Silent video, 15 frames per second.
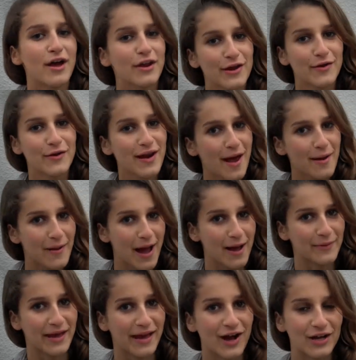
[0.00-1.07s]
a new and
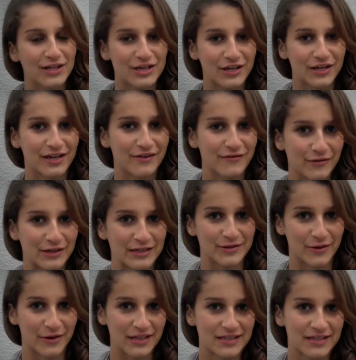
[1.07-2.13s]
upcoming alternative
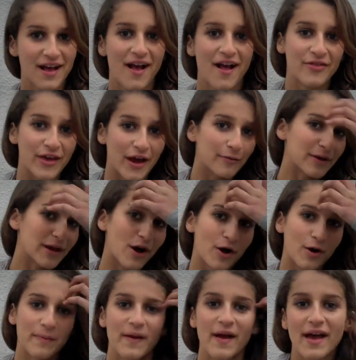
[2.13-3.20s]
resource that we
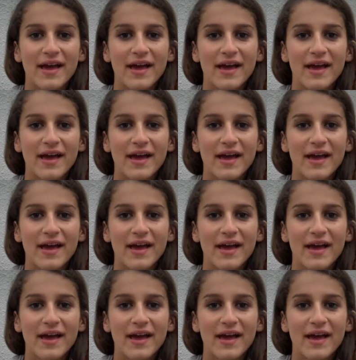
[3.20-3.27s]
hope